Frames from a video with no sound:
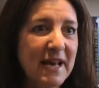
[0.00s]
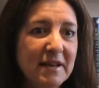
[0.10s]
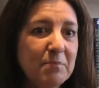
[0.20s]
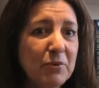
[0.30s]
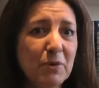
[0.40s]

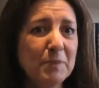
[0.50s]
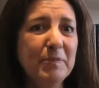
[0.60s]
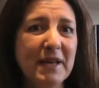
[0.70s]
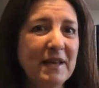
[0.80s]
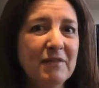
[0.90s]
and
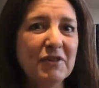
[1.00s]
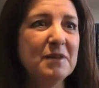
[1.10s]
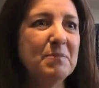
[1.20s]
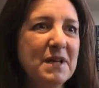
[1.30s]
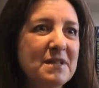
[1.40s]
probably even
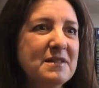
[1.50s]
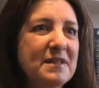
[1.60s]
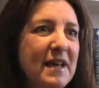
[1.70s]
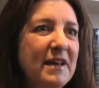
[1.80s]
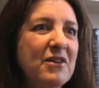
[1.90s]
the person
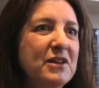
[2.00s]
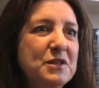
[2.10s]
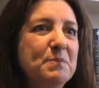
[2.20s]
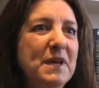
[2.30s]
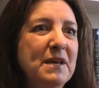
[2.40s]
they're going
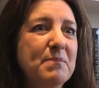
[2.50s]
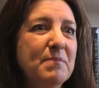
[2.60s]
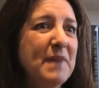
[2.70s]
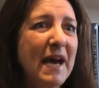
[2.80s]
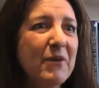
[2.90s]
to be
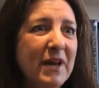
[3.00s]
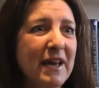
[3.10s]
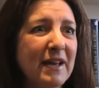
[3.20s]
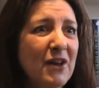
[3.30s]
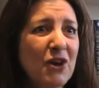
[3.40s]

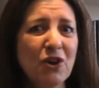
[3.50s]
marrying,